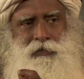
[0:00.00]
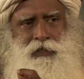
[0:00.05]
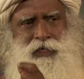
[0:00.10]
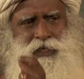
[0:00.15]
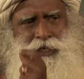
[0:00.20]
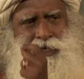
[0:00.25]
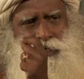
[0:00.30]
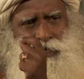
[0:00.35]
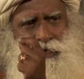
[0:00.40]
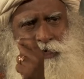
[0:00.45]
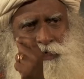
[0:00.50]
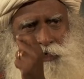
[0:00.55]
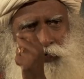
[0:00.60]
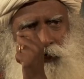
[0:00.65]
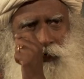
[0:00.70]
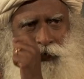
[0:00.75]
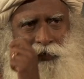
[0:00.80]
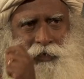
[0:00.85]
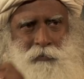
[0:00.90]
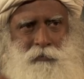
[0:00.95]
nearly
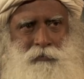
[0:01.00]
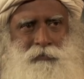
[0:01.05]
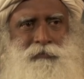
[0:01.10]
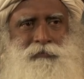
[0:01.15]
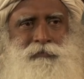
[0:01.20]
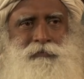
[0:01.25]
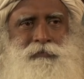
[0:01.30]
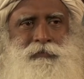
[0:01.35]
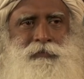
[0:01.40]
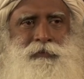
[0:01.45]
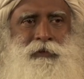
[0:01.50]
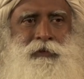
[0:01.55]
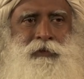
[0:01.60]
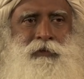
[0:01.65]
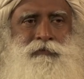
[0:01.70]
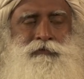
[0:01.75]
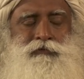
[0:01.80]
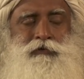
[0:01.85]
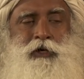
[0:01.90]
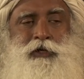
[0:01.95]
killed them.
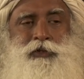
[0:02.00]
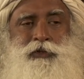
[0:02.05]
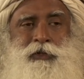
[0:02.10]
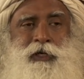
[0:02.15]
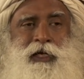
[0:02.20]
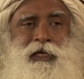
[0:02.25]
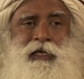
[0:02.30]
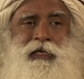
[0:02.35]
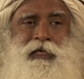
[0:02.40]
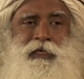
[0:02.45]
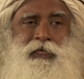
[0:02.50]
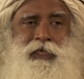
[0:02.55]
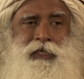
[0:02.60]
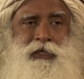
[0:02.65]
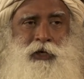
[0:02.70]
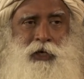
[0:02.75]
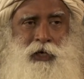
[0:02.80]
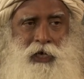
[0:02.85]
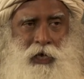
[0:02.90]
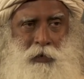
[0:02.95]
Fortunately, it did
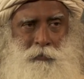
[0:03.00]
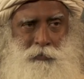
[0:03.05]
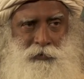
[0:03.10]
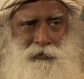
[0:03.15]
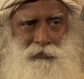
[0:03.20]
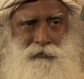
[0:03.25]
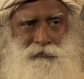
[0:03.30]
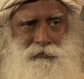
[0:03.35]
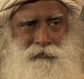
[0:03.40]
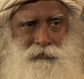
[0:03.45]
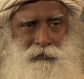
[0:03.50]
not happen.